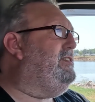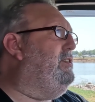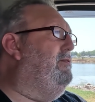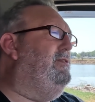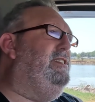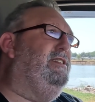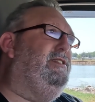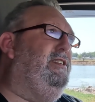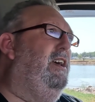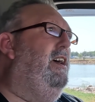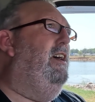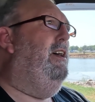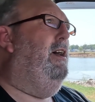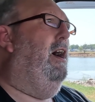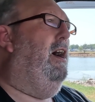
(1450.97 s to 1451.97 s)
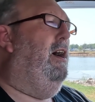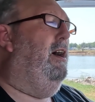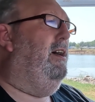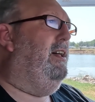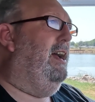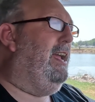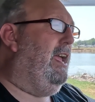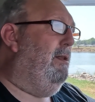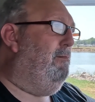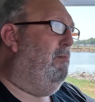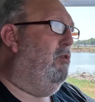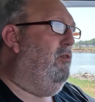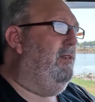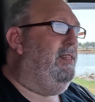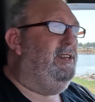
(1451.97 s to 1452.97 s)
So just, again,
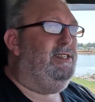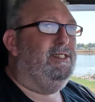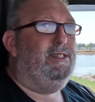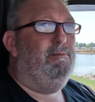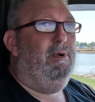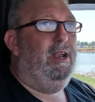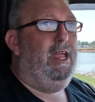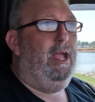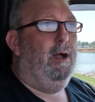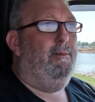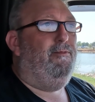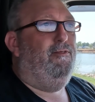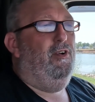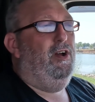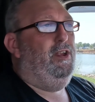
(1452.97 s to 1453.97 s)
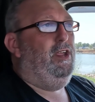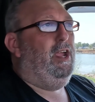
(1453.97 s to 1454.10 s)
more than just the money up front.